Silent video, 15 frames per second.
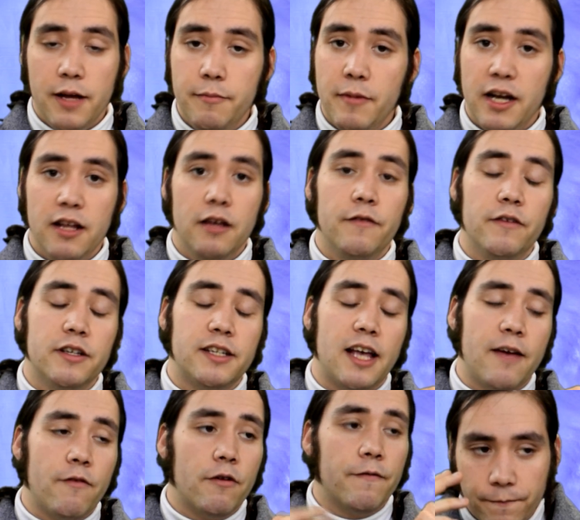and many of us
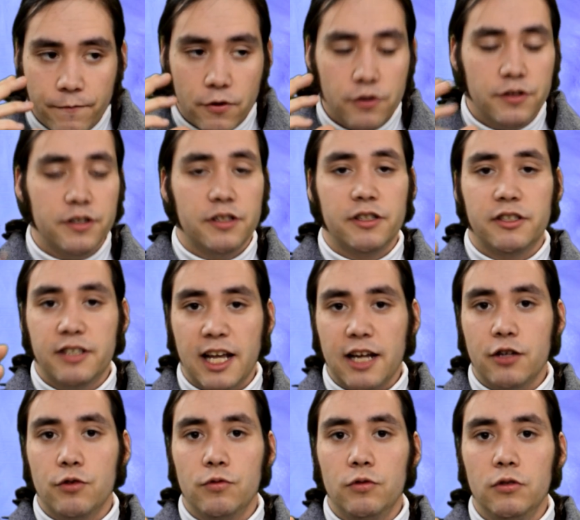have our first
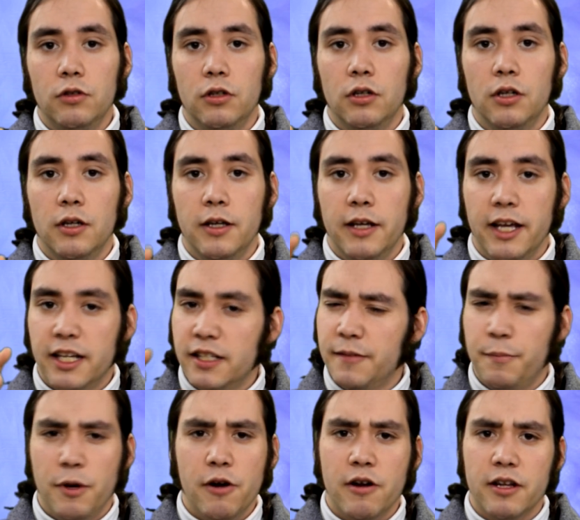sexual
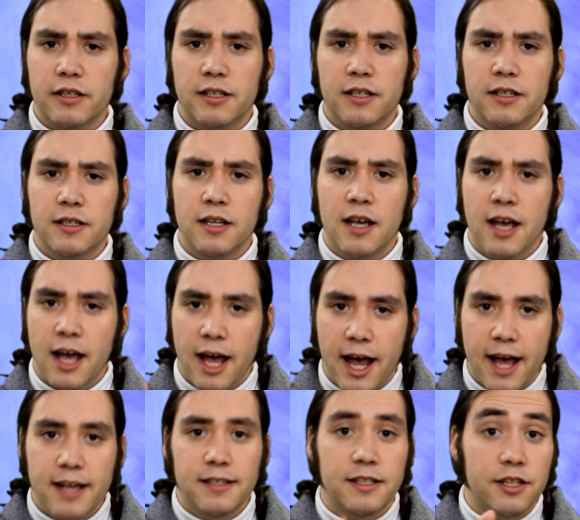experiences
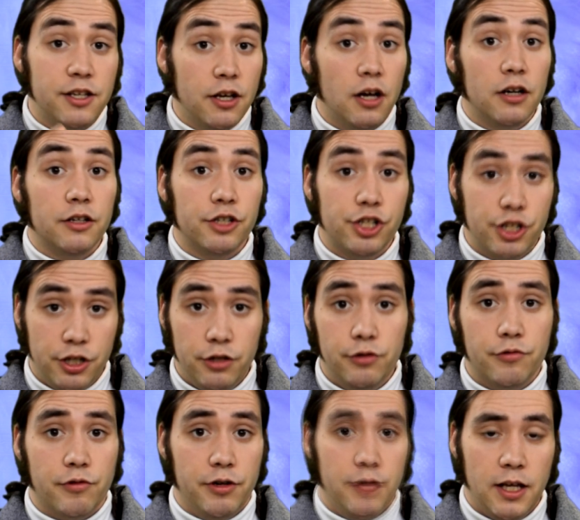as young
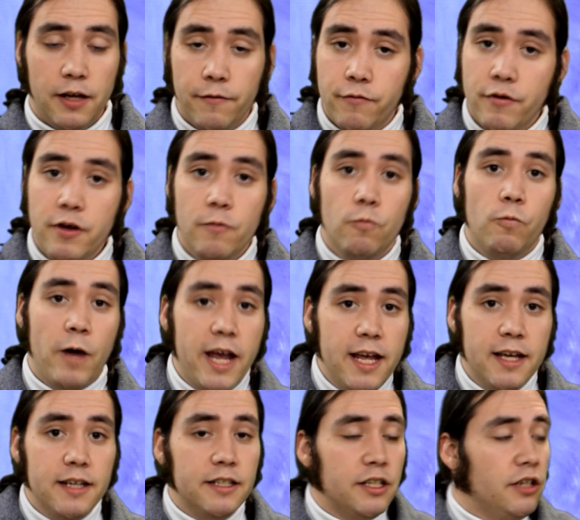children. If we
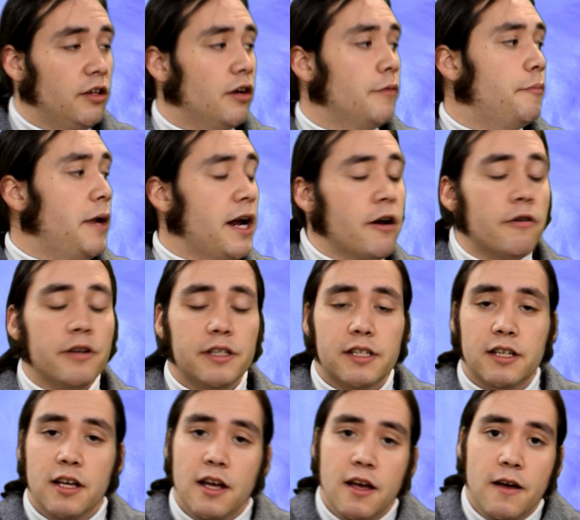wait until our parents
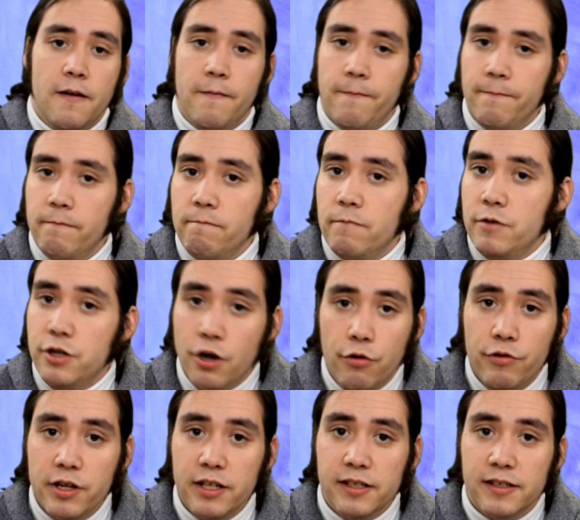
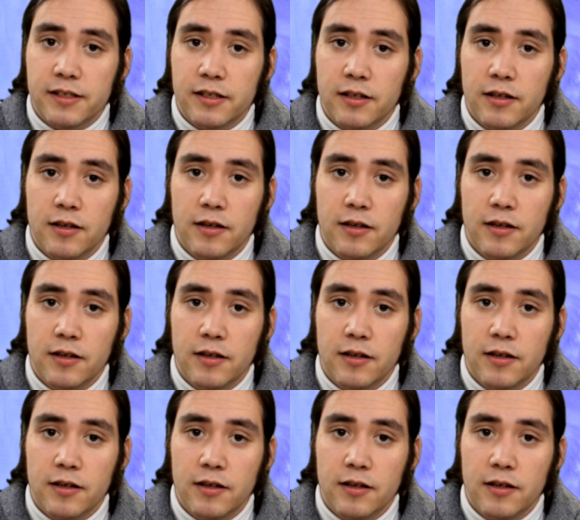notice